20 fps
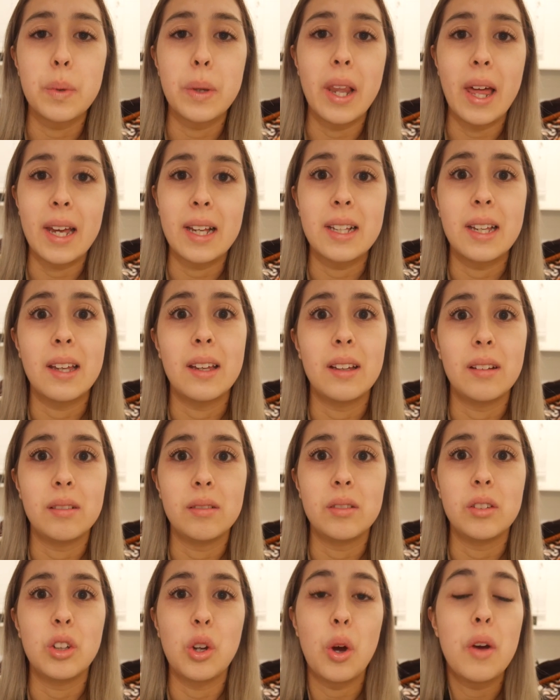would like,
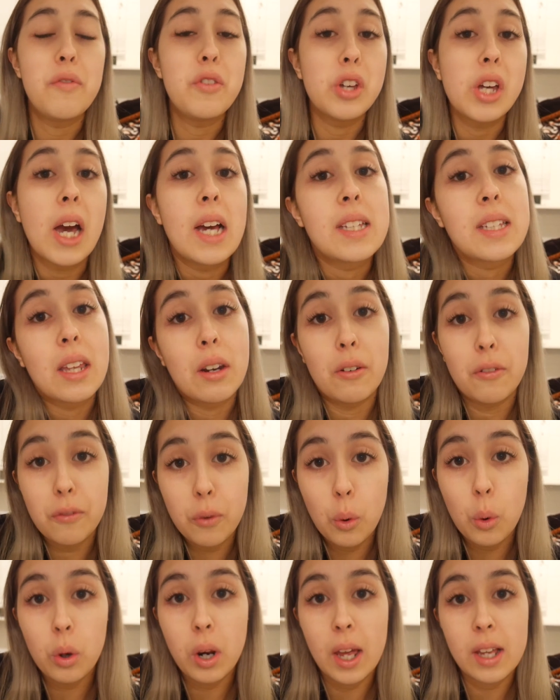you know, if you guys can
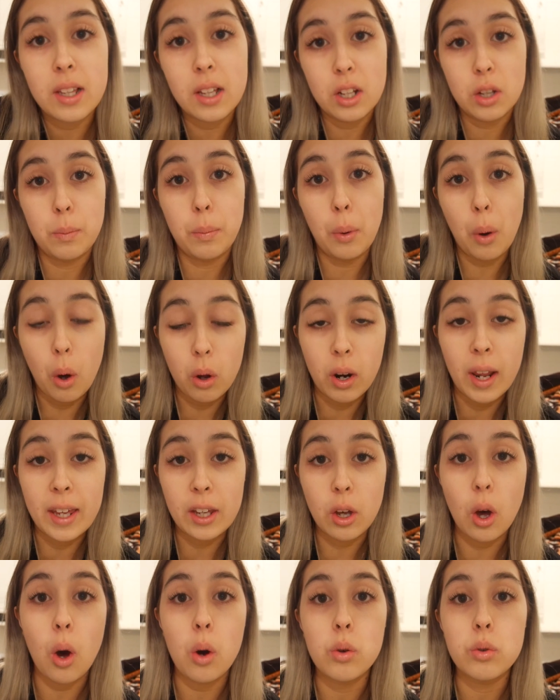afford like an
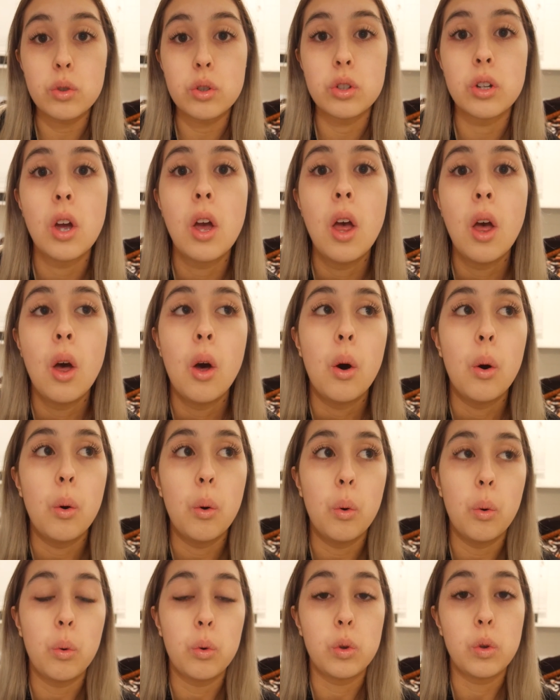online coach,
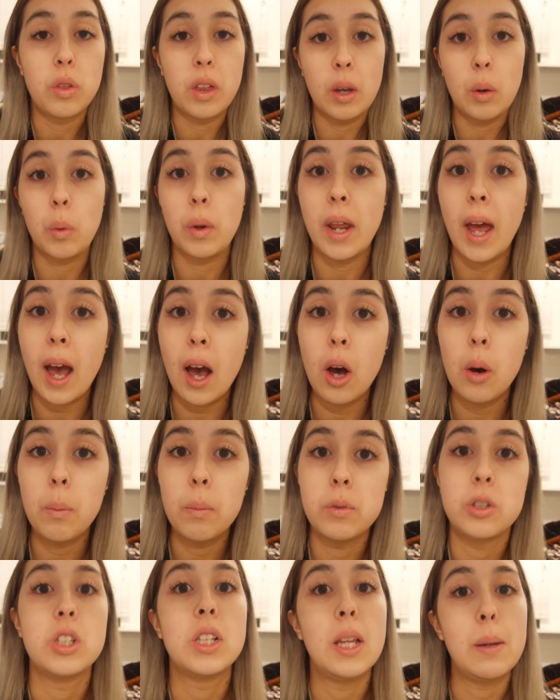or you think it would
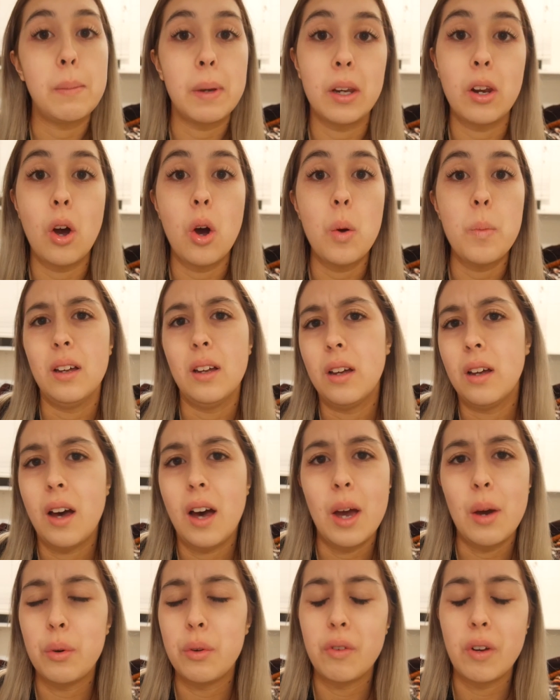help, just let me know.
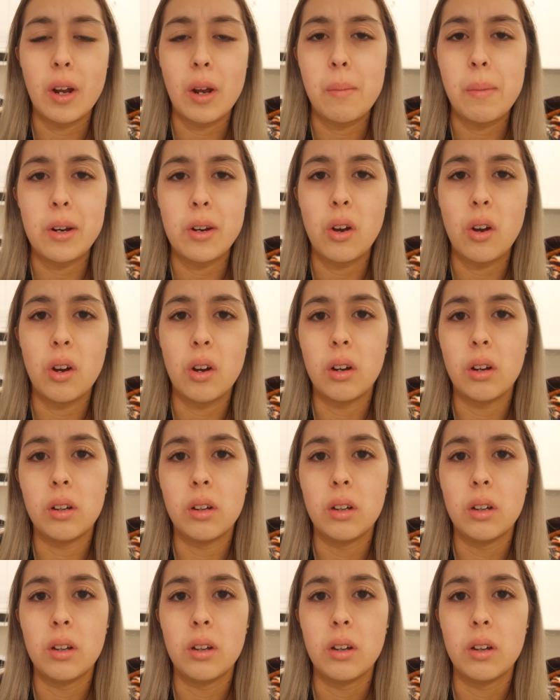I would recommend her
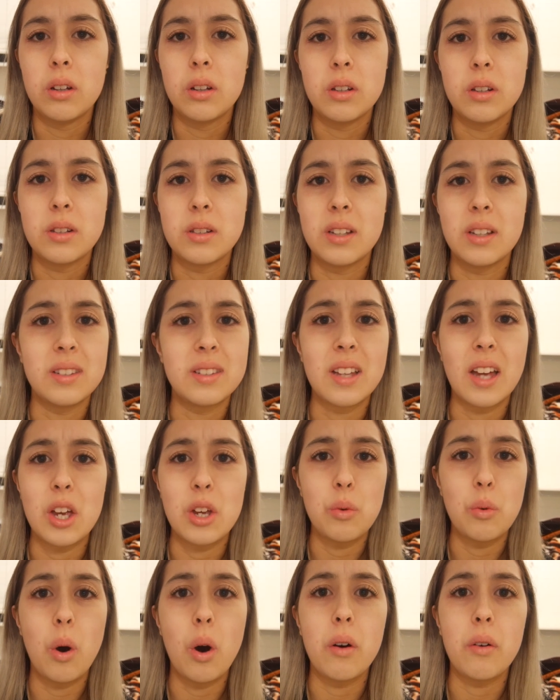to
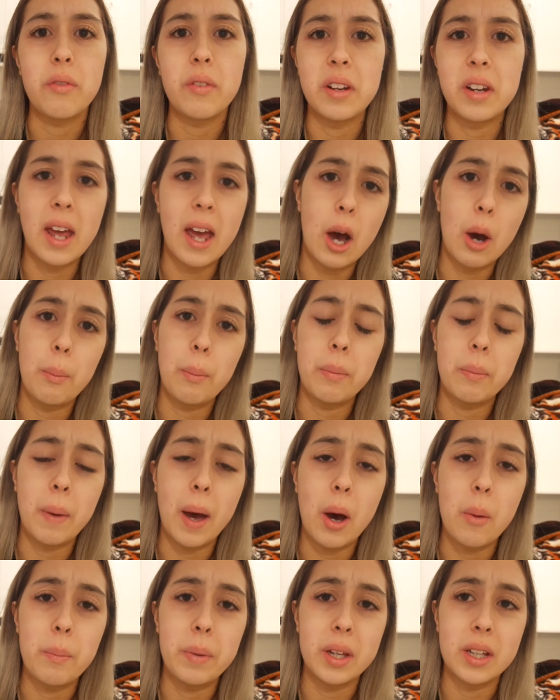start you off and help
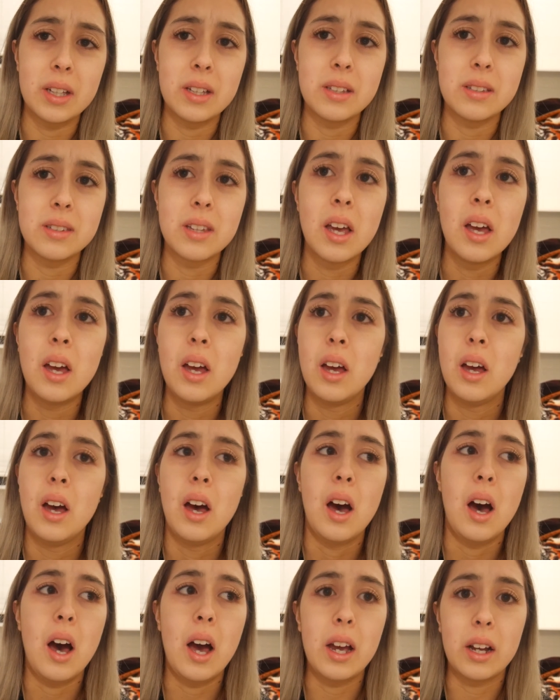out, because
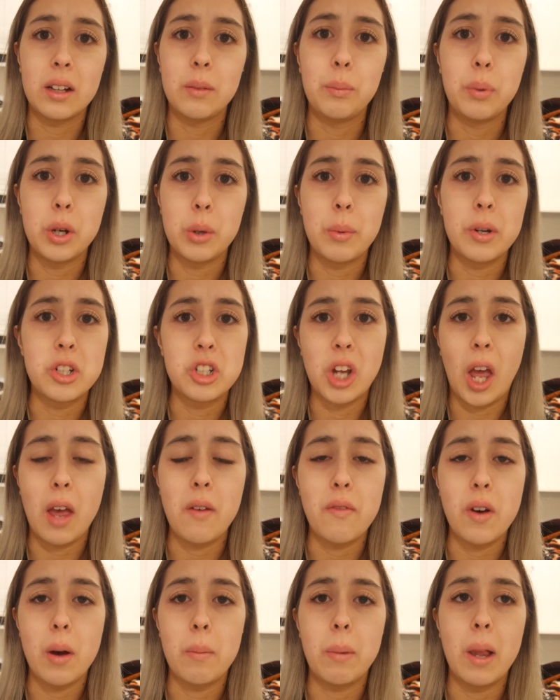I pretty much
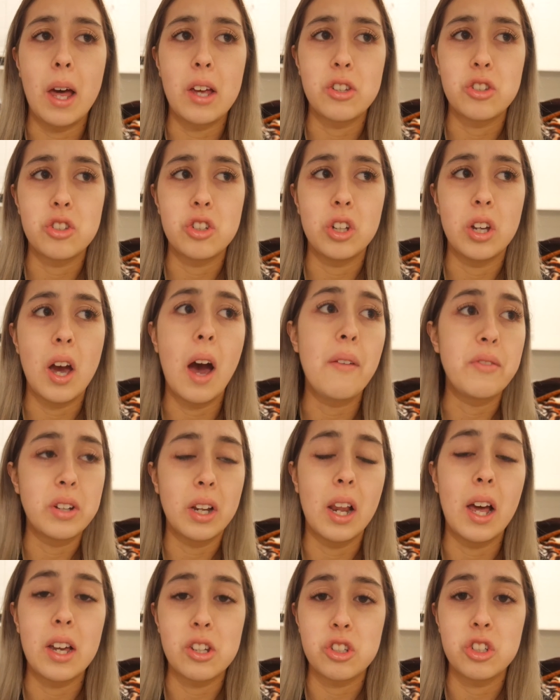gave up
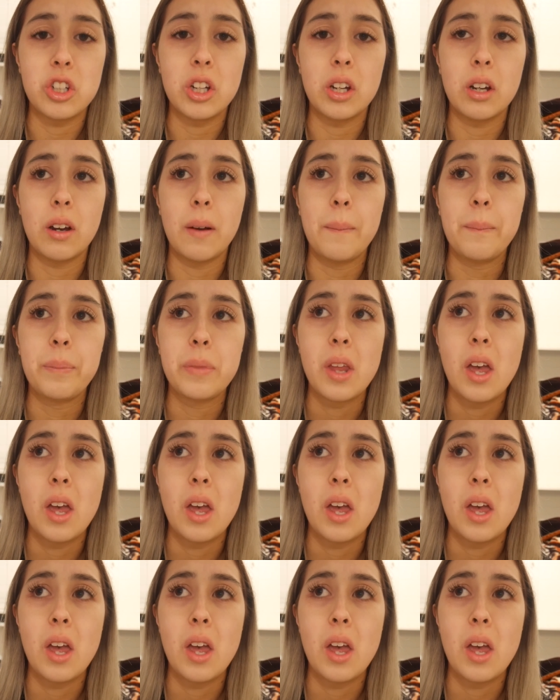after last year,